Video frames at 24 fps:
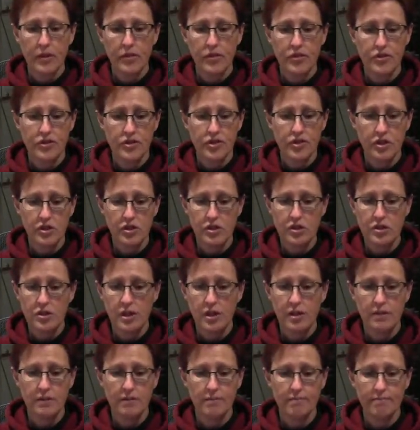There's just,
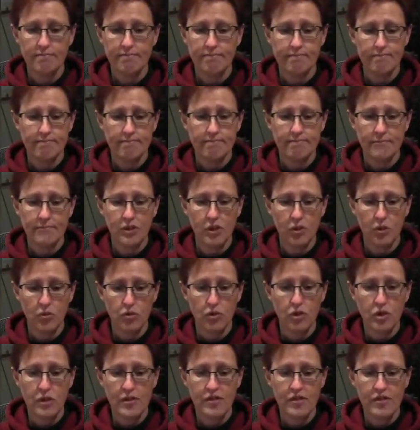
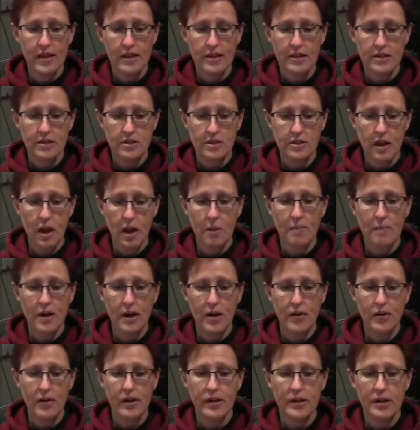good things
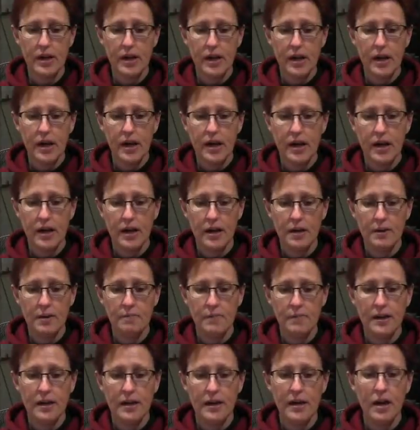about it.
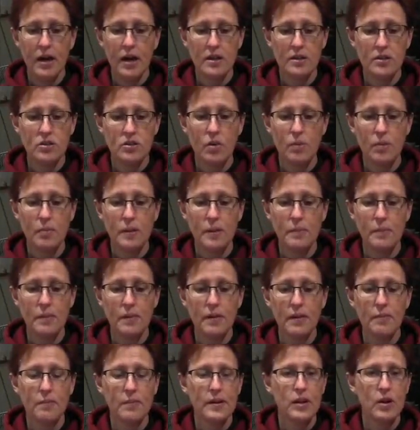Also,
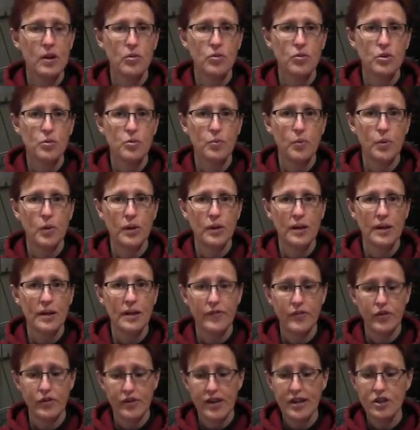people have been known to put it
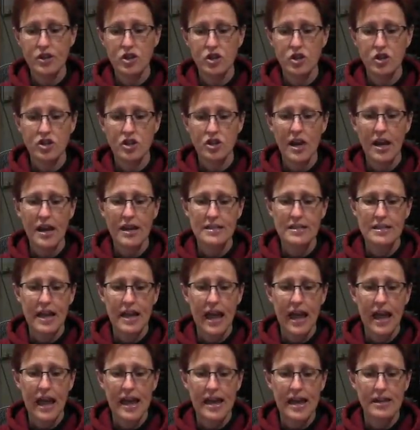in their ninja shots
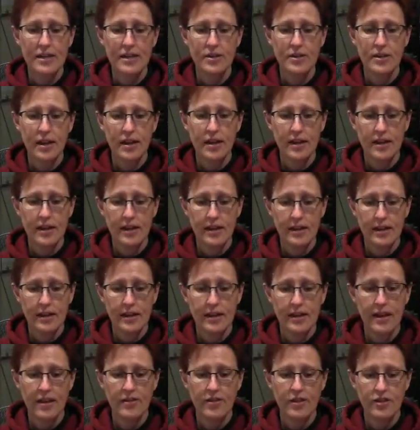and
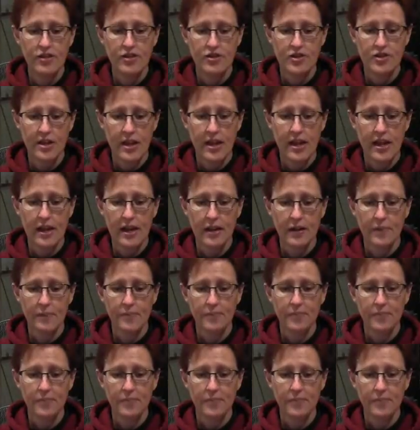in their Zing.